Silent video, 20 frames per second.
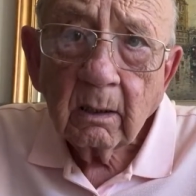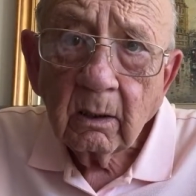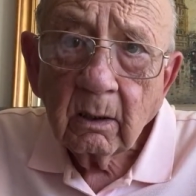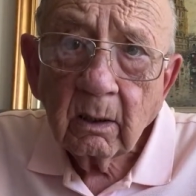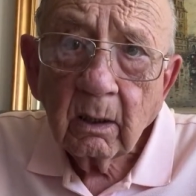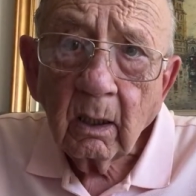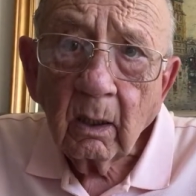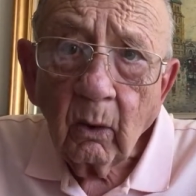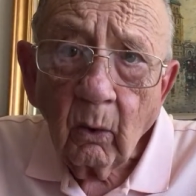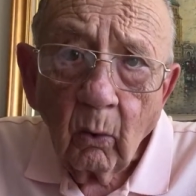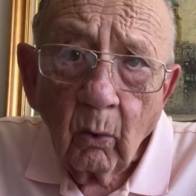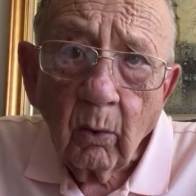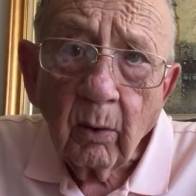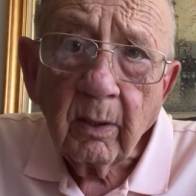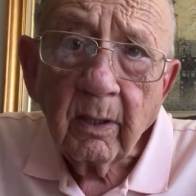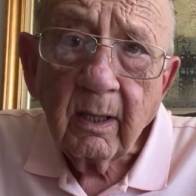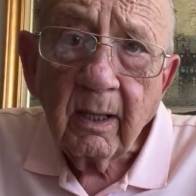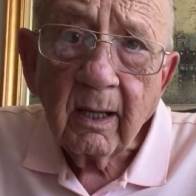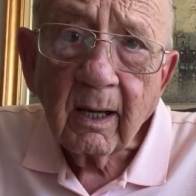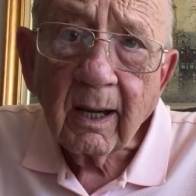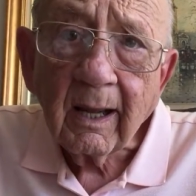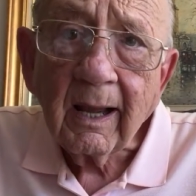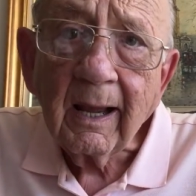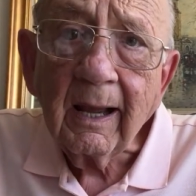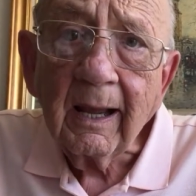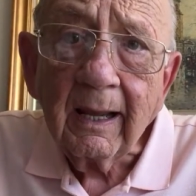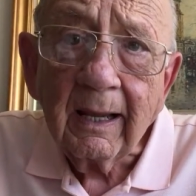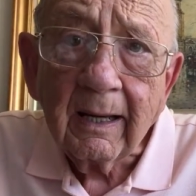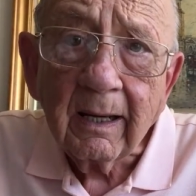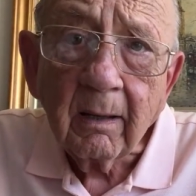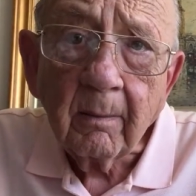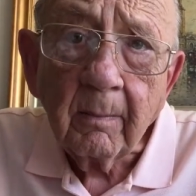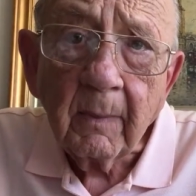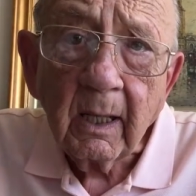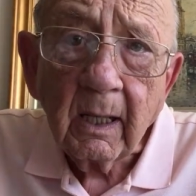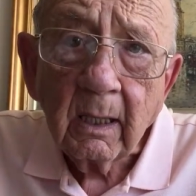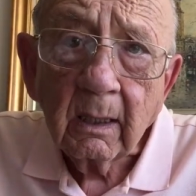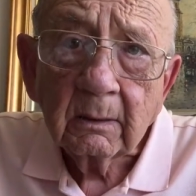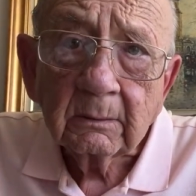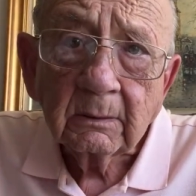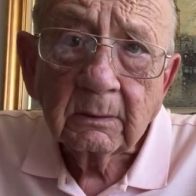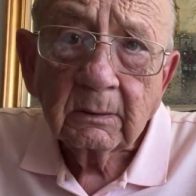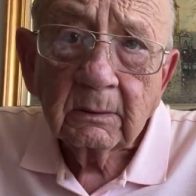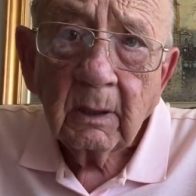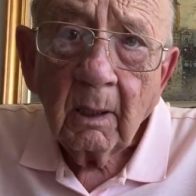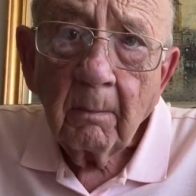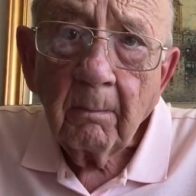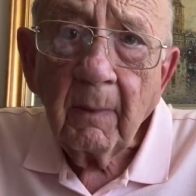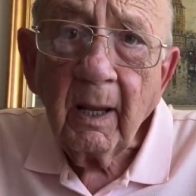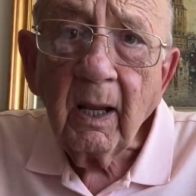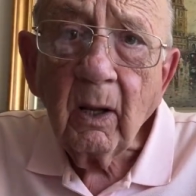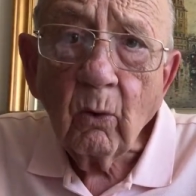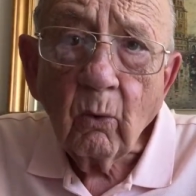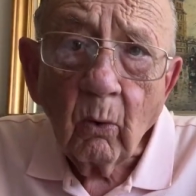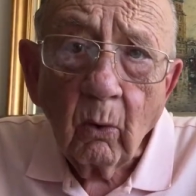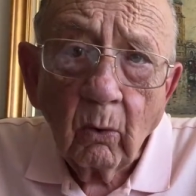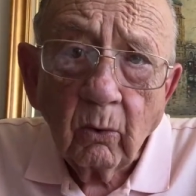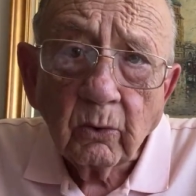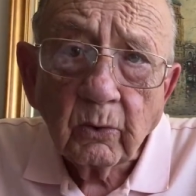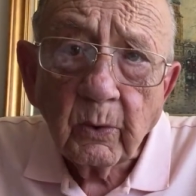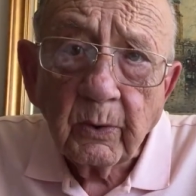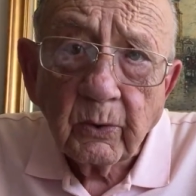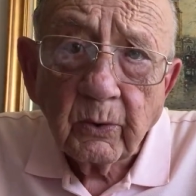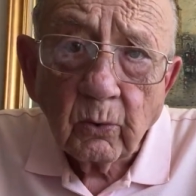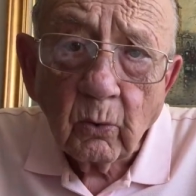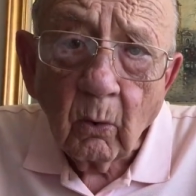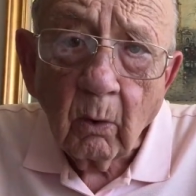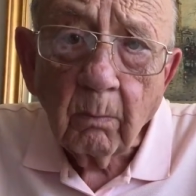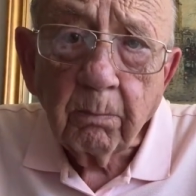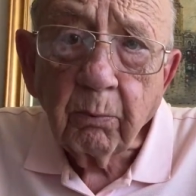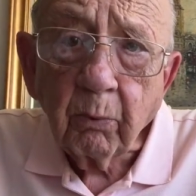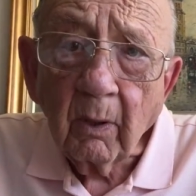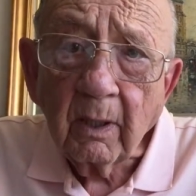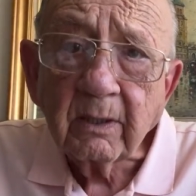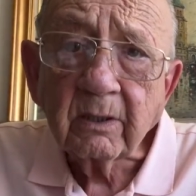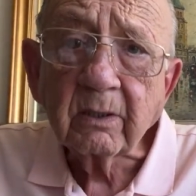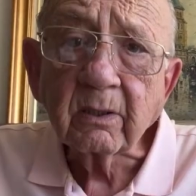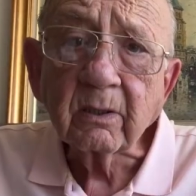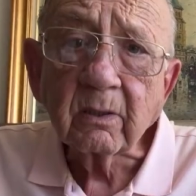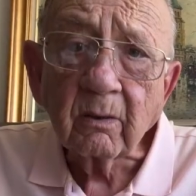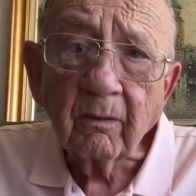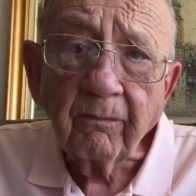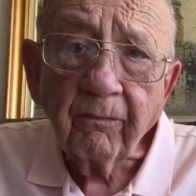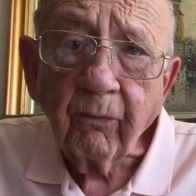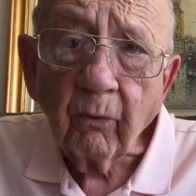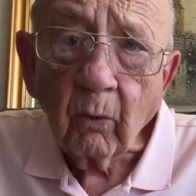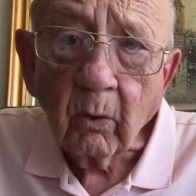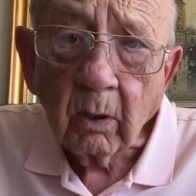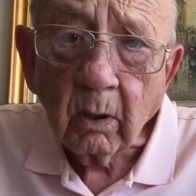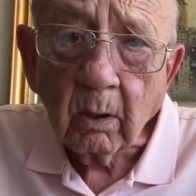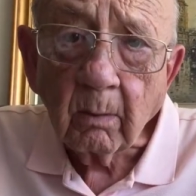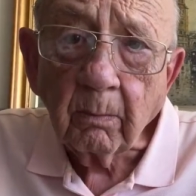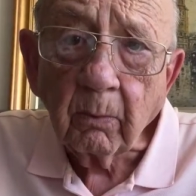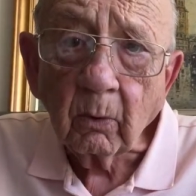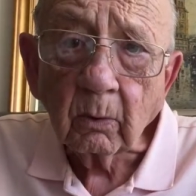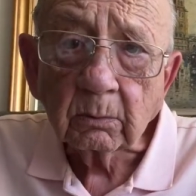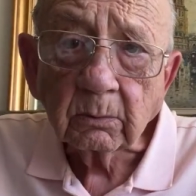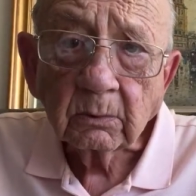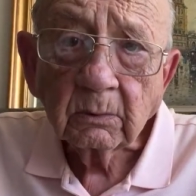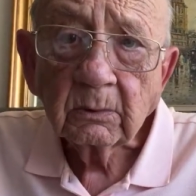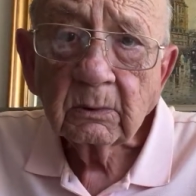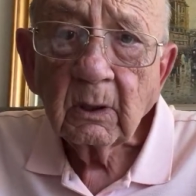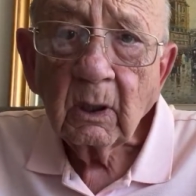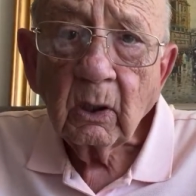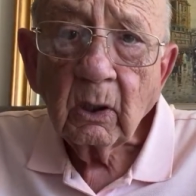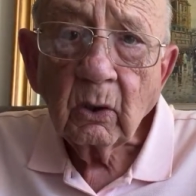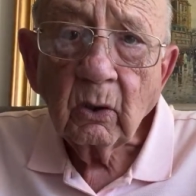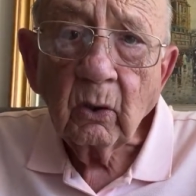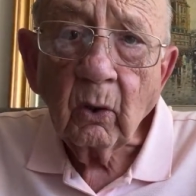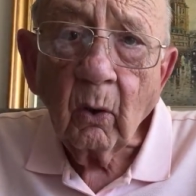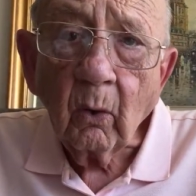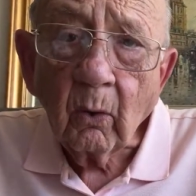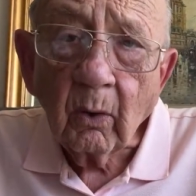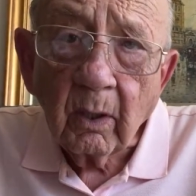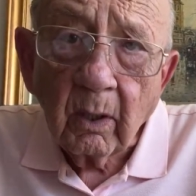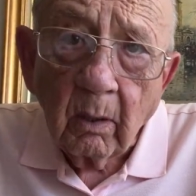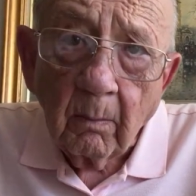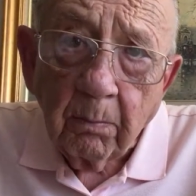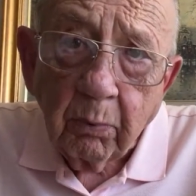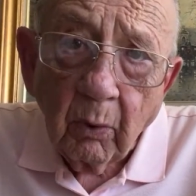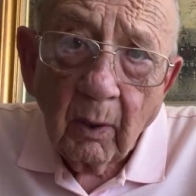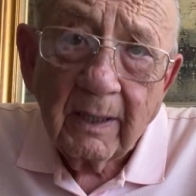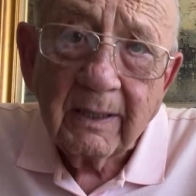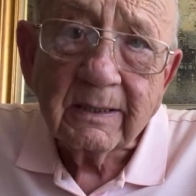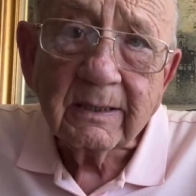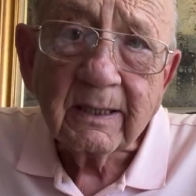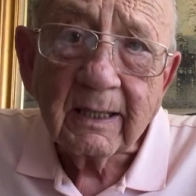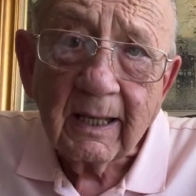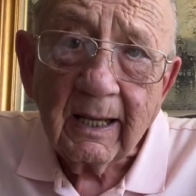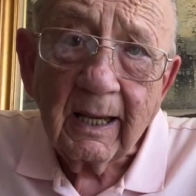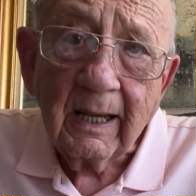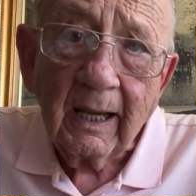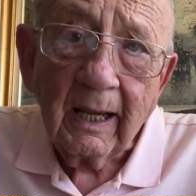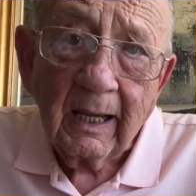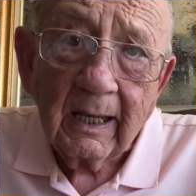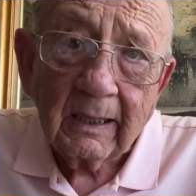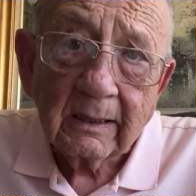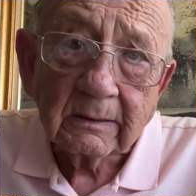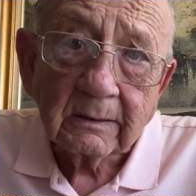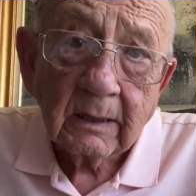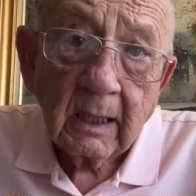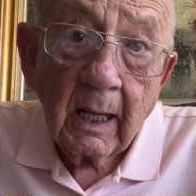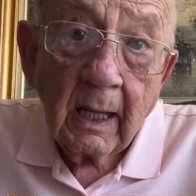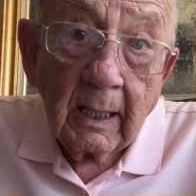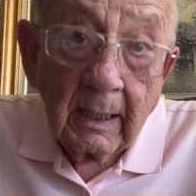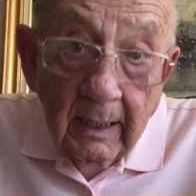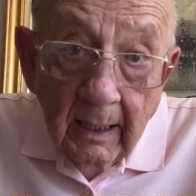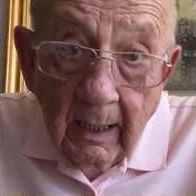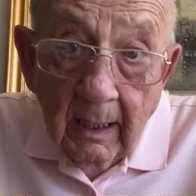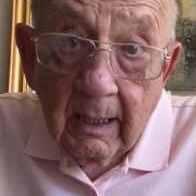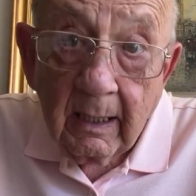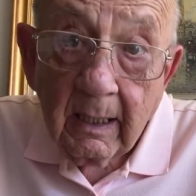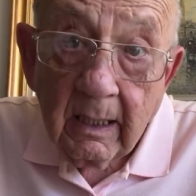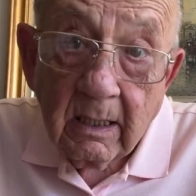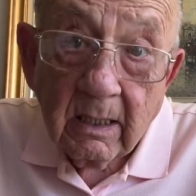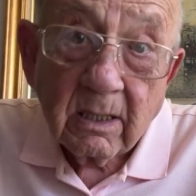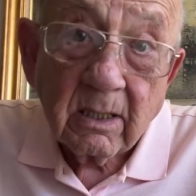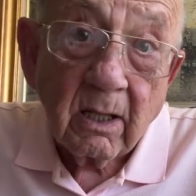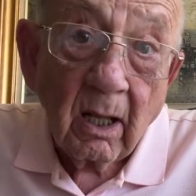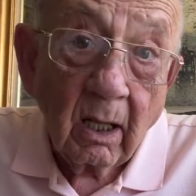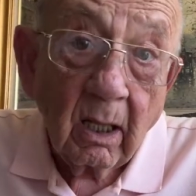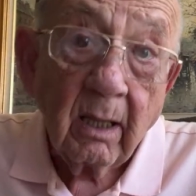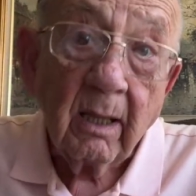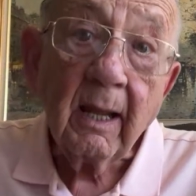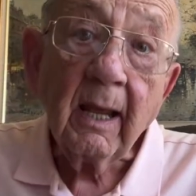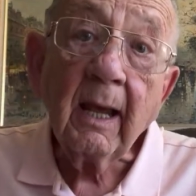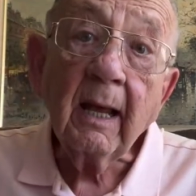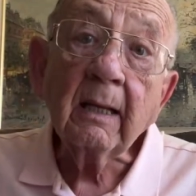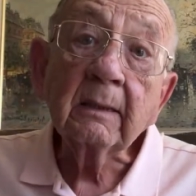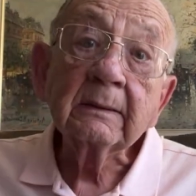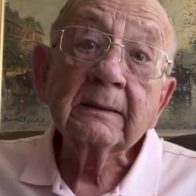to lower the economy, make grocery store prices affordable, lower the price of gas. Yeah, he's done that